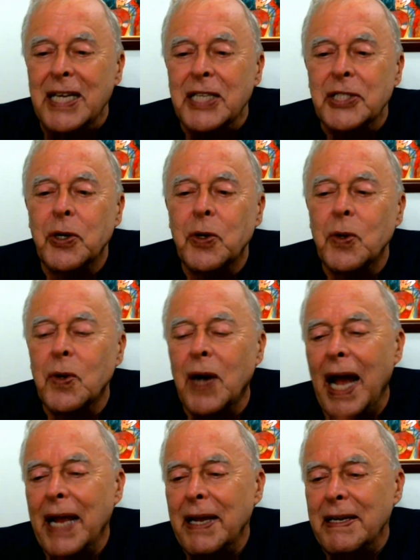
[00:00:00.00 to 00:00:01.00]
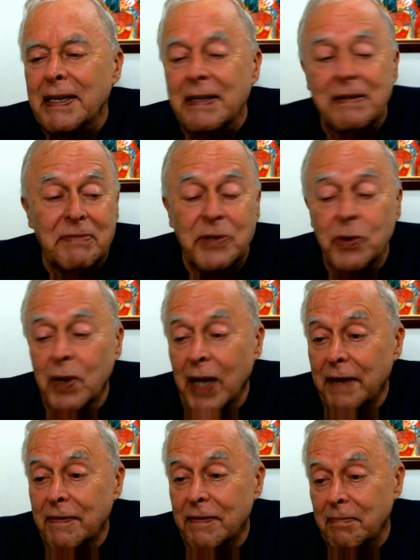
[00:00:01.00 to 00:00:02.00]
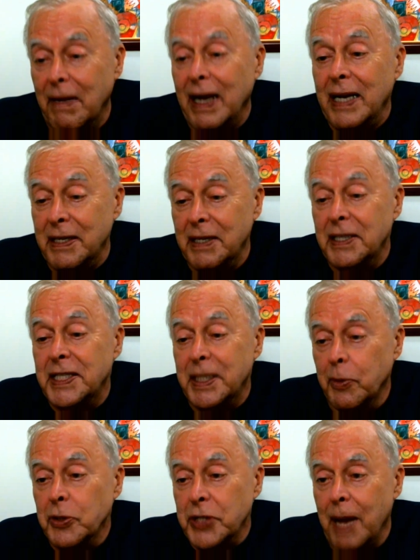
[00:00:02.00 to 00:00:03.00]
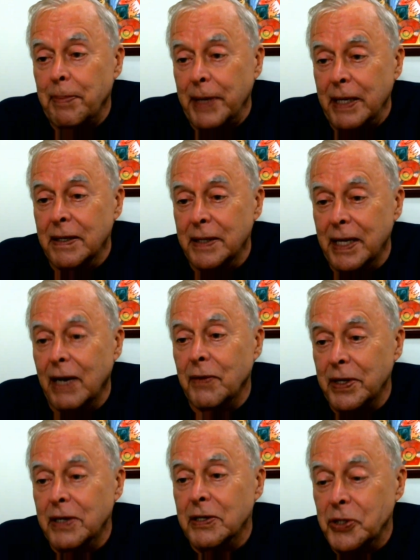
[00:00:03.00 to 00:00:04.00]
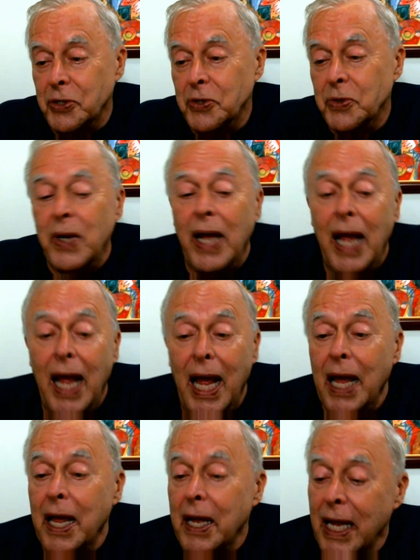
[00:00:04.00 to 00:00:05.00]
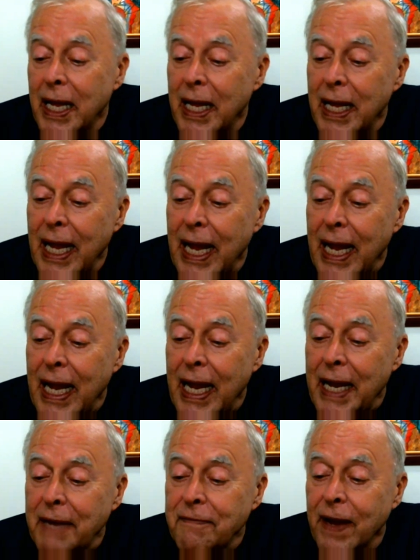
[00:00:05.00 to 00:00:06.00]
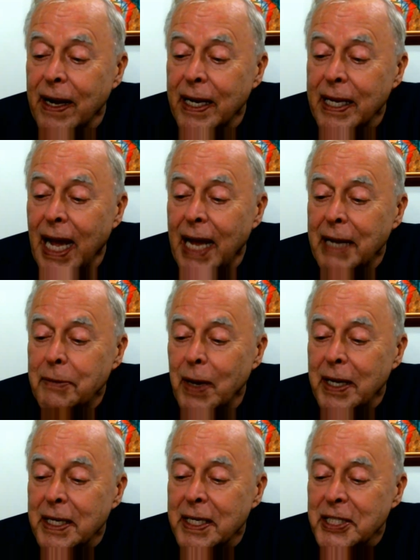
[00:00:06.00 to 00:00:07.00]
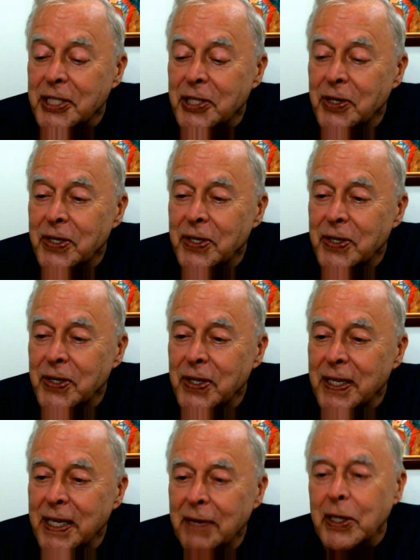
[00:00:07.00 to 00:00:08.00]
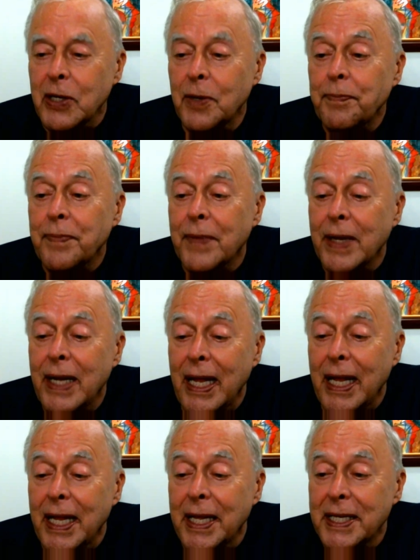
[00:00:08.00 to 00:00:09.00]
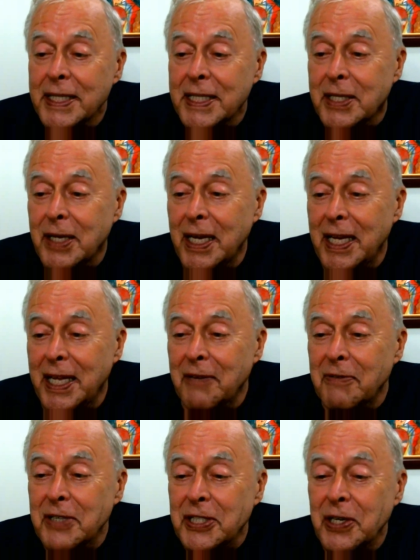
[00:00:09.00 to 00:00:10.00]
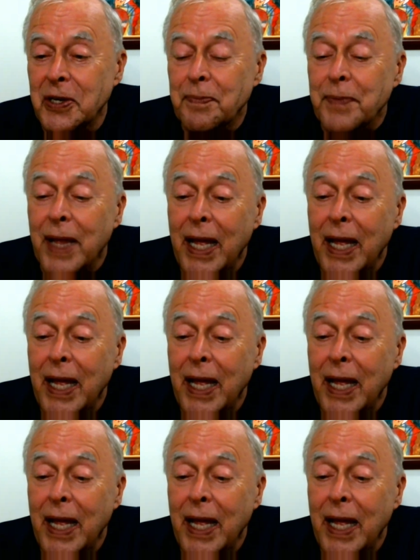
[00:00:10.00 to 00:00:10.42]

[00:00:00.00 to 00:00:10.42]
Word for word: So I do a lot of my simple shopping down there too. And finally, I wanted to show you, here we go, this is the result